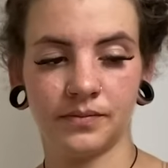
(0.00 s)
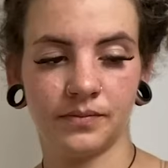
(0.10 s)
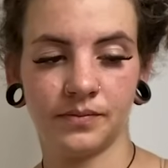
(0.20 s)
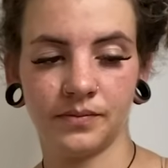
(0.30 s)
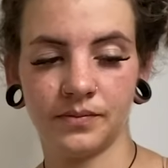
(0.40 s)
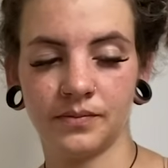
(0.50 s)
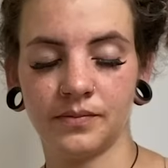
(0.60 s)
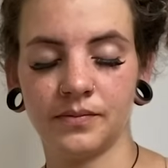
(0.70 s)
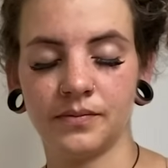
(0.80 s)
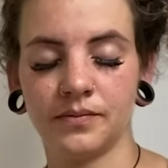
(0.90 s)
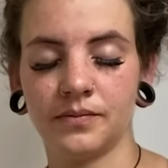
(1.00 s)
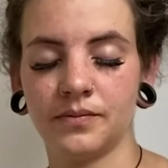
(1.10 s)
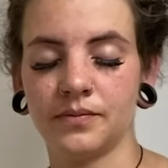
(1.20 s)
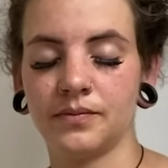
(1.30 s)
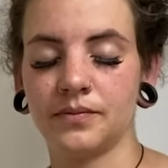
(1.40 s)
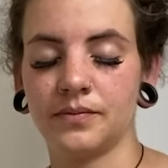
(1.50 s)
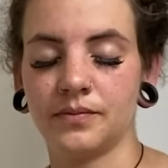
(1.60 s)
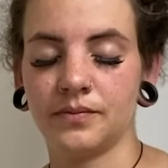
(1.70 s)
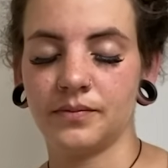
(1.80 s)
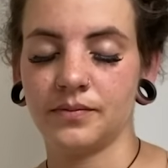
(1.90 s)

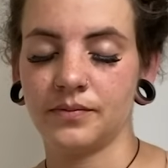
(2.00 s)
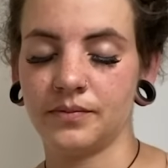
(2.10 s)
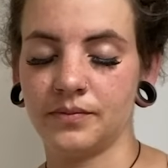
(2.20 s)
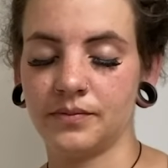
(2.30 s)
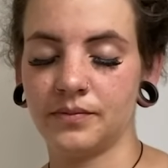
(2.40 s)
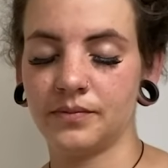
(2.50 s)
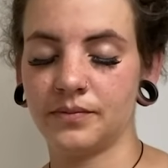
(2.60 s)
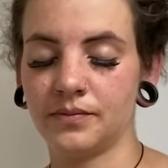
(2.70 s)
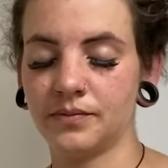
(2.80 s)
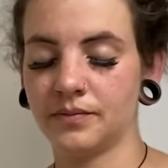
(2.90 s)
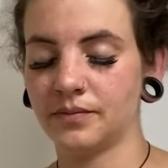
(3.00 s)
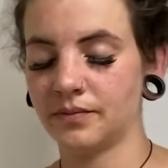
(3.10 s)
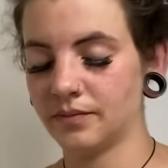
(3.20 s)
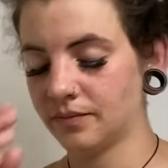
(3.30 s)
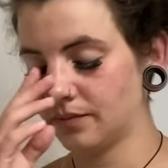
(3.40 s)
(no one is talking)